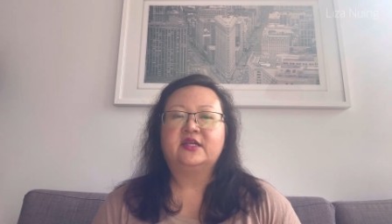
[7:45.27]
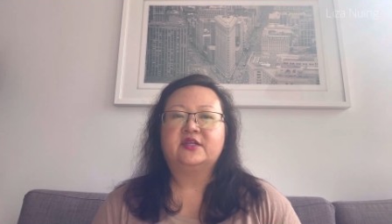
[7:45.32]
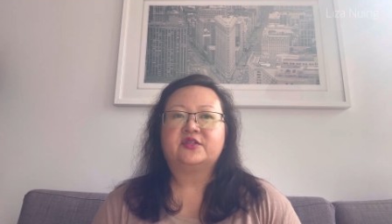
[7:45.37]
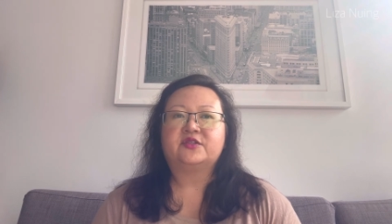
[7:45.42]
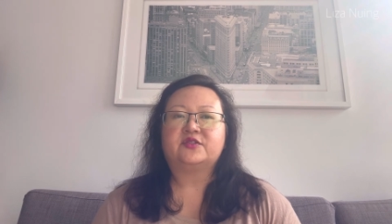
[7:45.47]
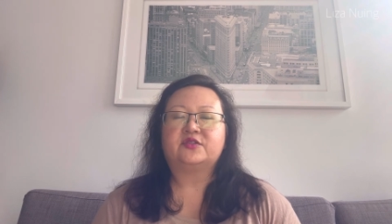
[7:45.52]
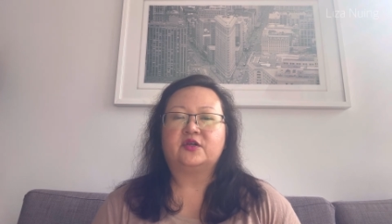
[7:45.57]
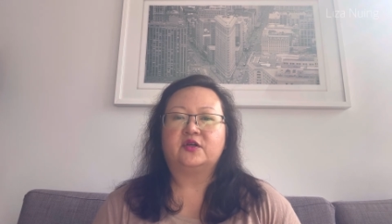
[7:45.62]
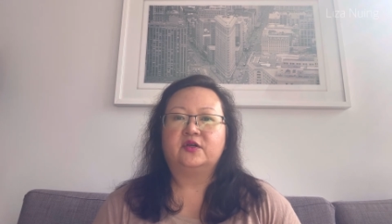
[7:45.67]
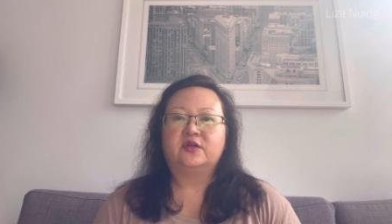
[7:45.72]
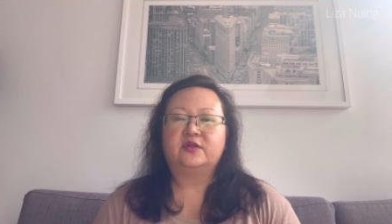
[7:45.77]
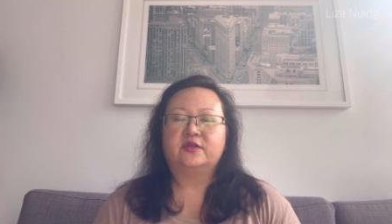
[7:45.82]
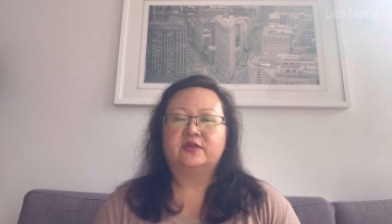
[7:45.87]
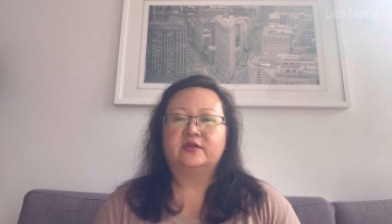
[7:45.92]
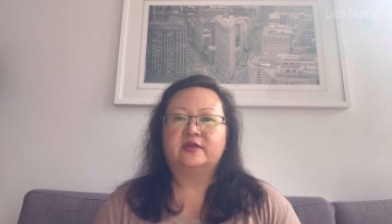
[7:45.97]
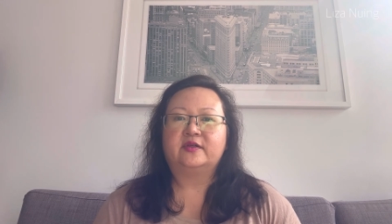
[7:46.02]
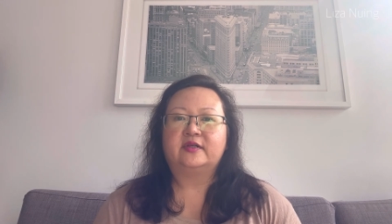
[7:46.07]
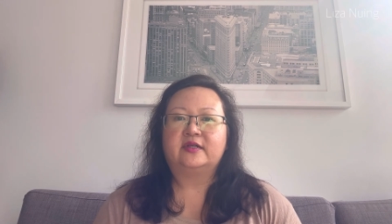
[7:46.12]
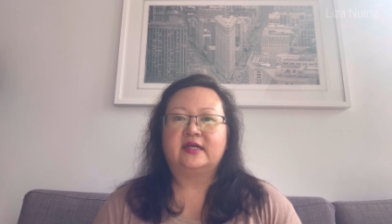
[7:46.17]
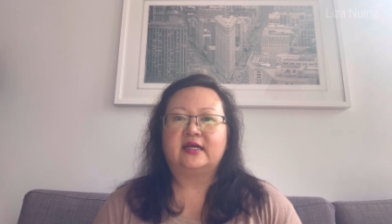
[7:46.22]

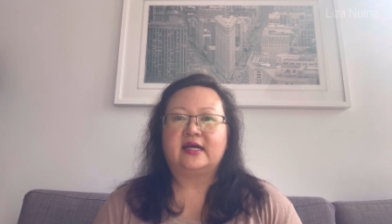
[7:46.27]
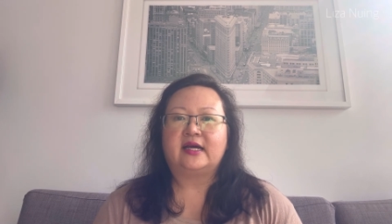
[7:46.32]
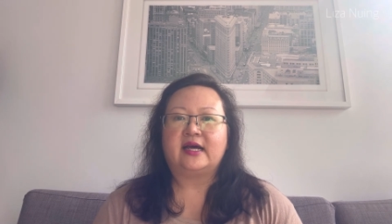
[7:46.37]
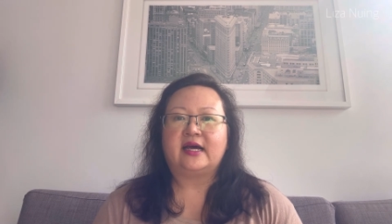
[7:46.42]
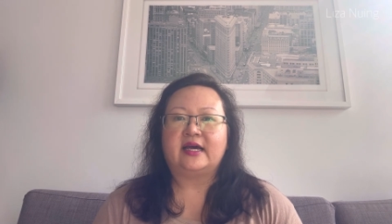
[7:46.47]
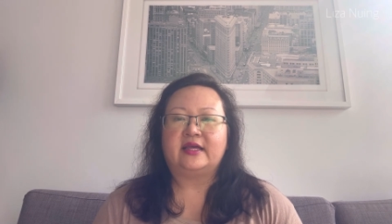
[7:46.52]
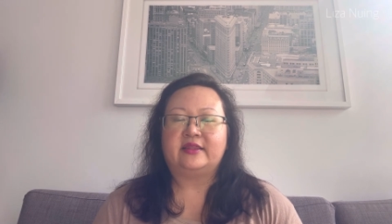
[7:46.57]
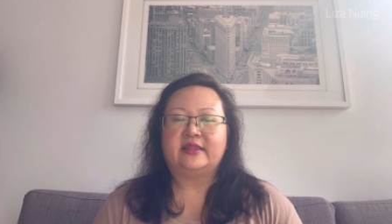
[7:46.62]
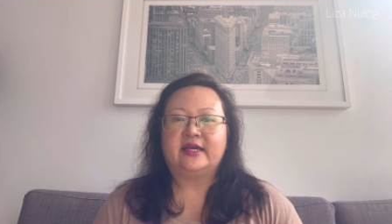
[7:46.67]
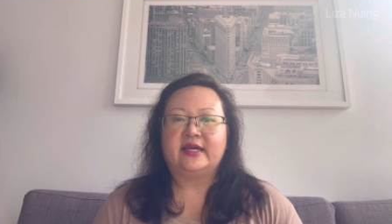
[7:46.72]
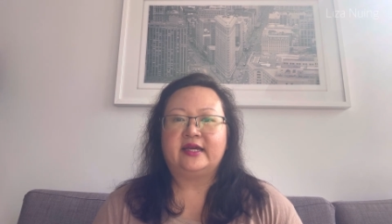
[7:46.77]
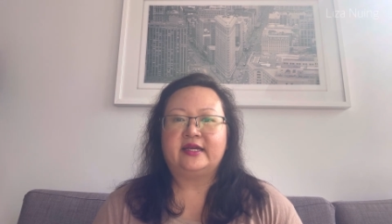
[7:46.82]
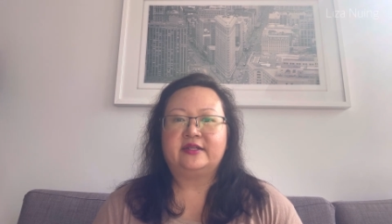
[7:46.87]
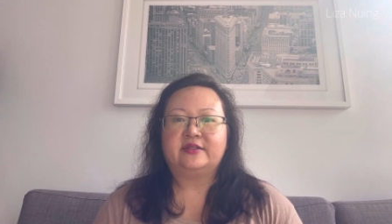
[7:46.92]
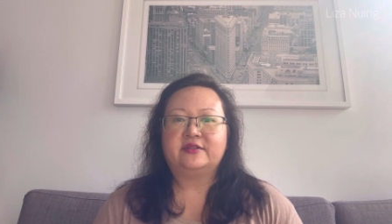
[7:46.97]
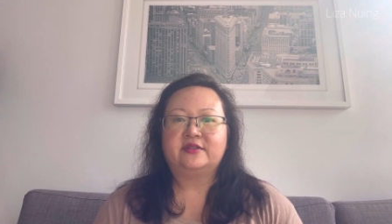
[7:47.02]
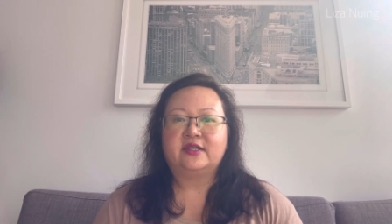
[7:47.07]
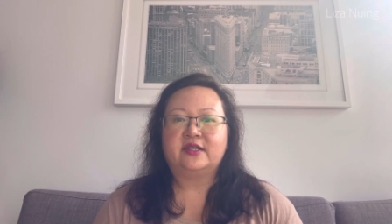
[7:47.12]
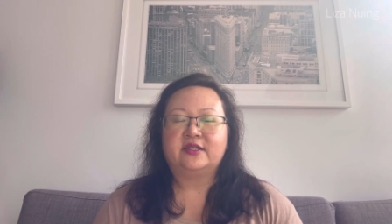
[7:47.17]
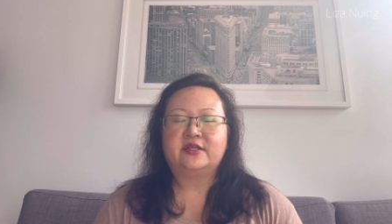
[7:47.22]
So I
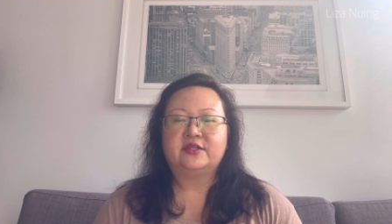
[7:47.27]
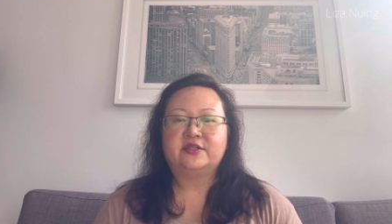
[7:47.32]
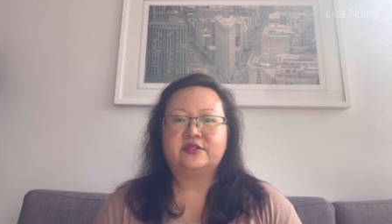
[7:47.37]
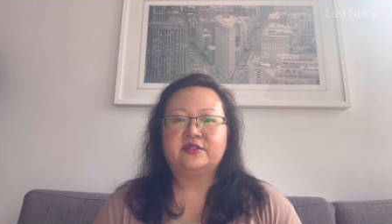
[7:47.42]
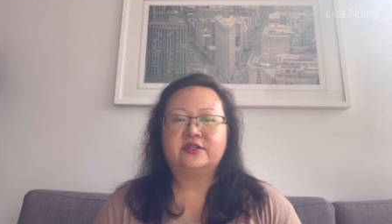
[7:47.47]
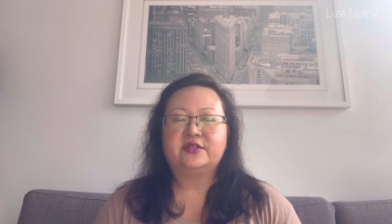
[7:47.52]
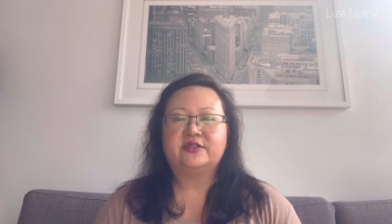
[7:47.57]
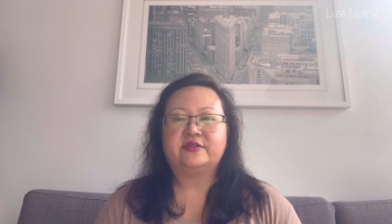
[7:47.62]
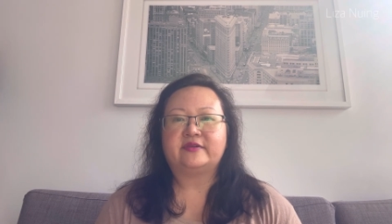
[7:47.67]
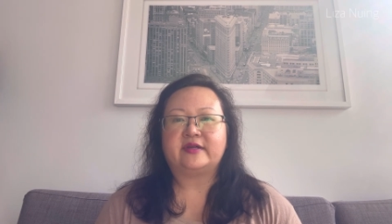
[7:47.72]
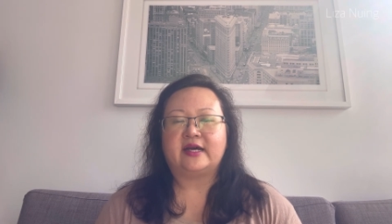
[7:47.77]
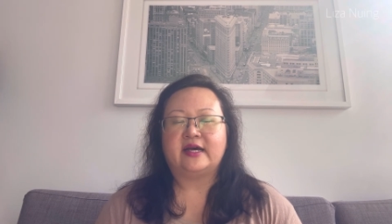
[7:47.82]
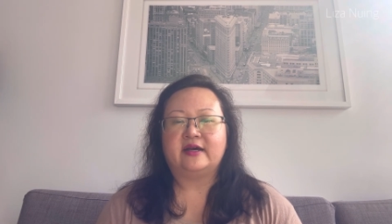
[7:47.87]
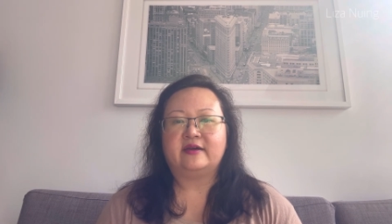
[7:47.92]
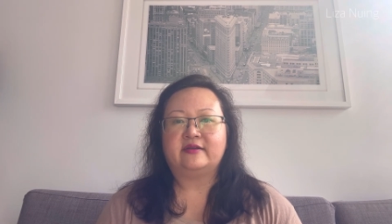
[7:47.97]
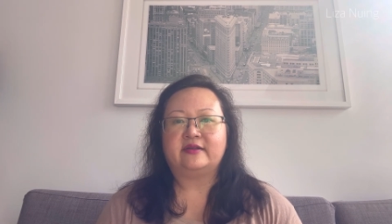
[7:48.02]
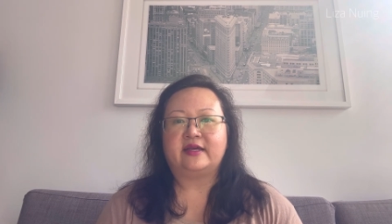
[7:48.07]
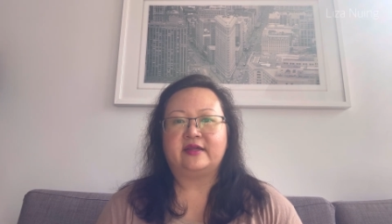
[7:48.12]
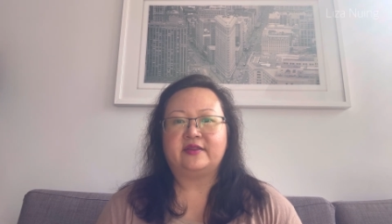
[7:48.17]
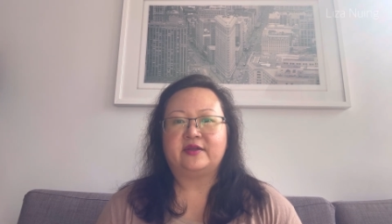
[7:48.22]
then turned
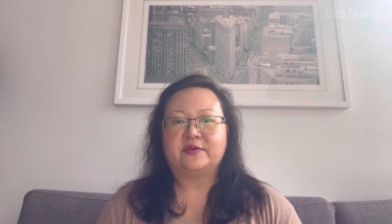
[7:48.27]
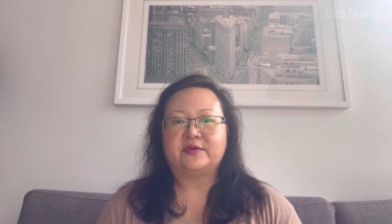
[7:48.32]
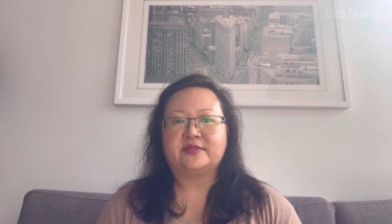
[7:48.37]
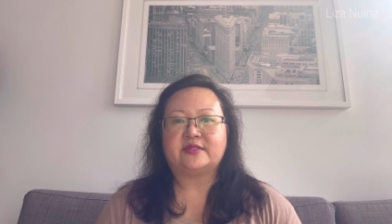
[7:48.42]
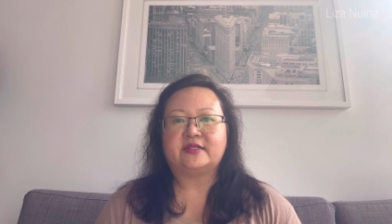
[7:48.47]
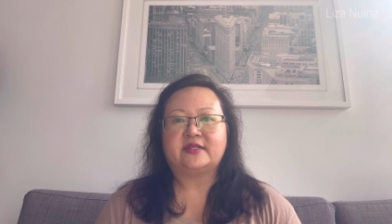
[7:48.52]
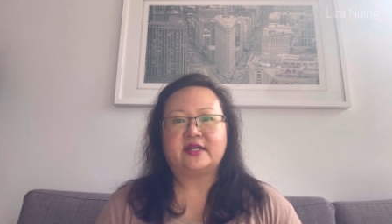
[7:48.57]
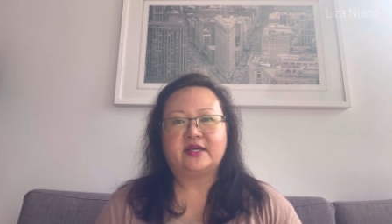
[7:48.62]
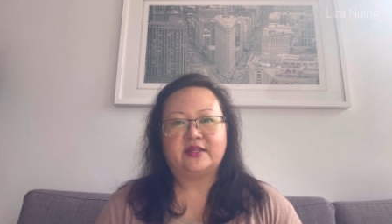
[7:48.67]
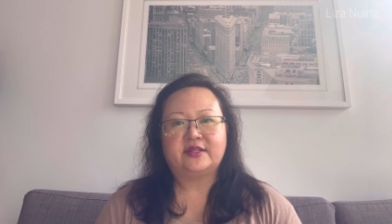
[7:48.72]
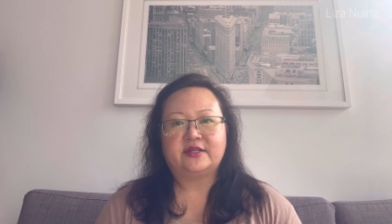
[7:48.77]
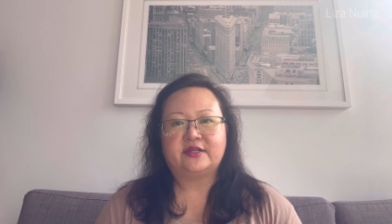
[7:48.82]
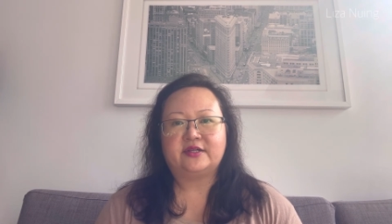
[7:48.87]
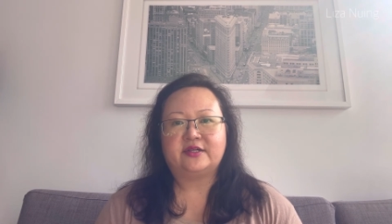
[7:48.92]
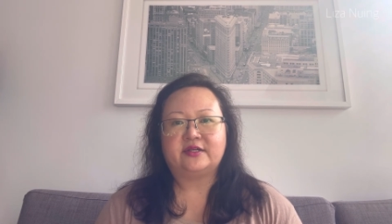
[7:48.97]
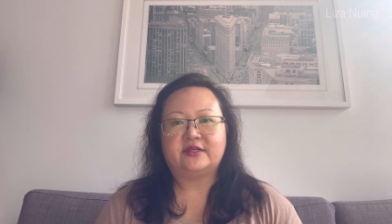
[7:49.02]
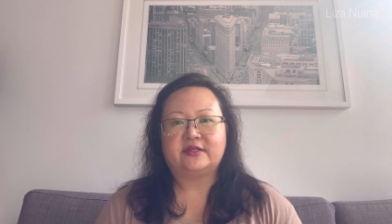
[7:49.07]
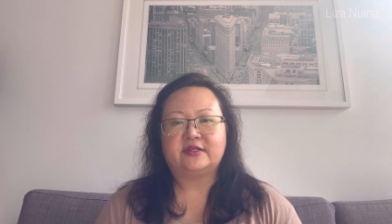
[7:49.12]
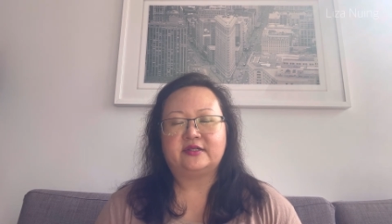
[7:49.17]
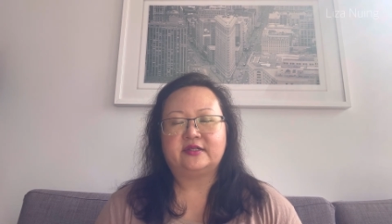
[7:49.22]
around and there was
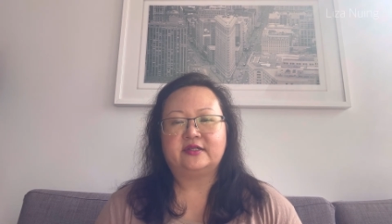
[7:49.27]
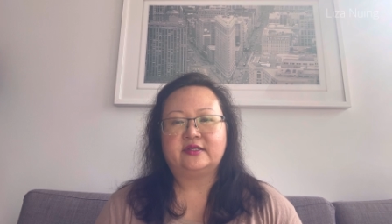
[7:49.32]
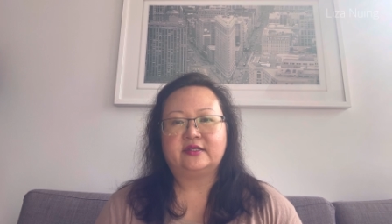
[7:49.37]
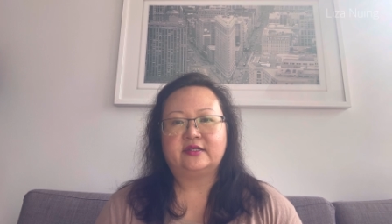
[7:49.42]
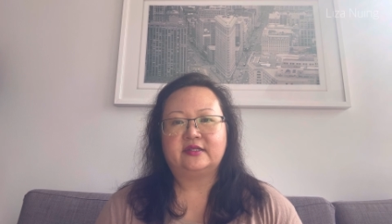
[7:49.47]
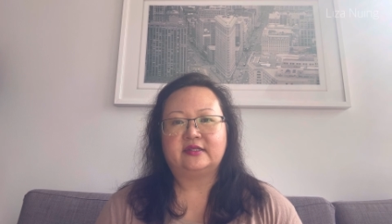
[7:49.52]
another